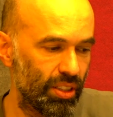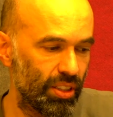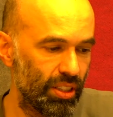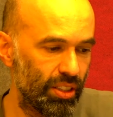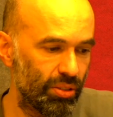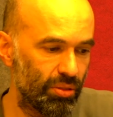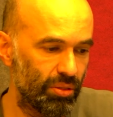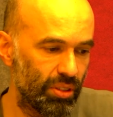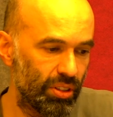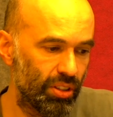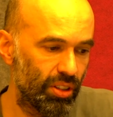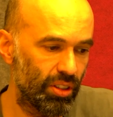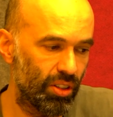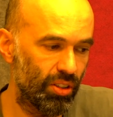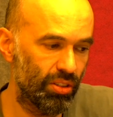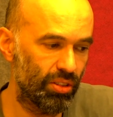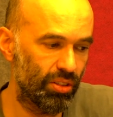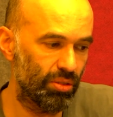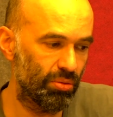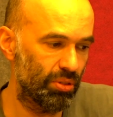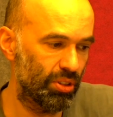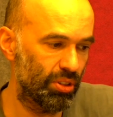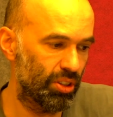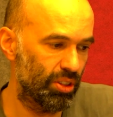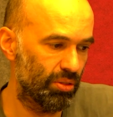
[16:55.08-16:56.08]
results,
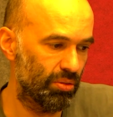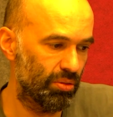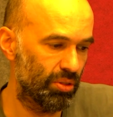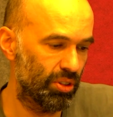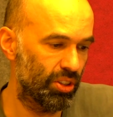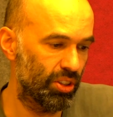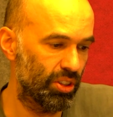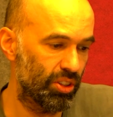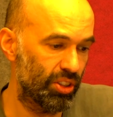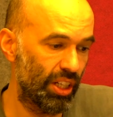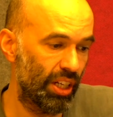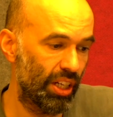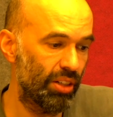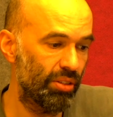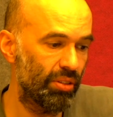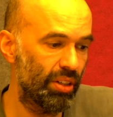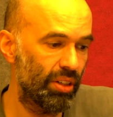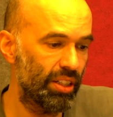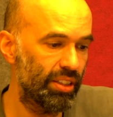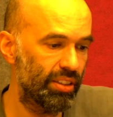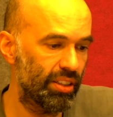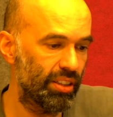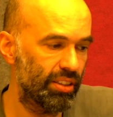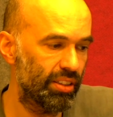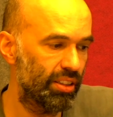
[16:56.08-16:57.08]
which are
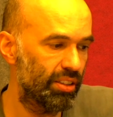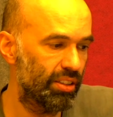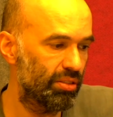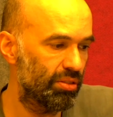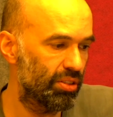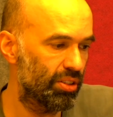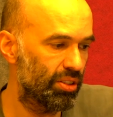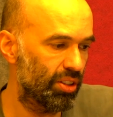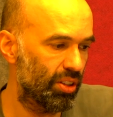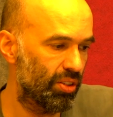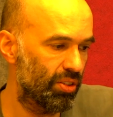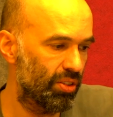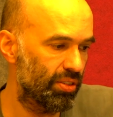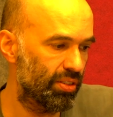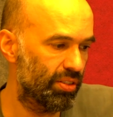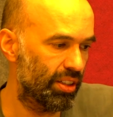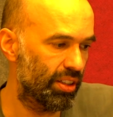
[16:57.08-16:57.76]
generating these results.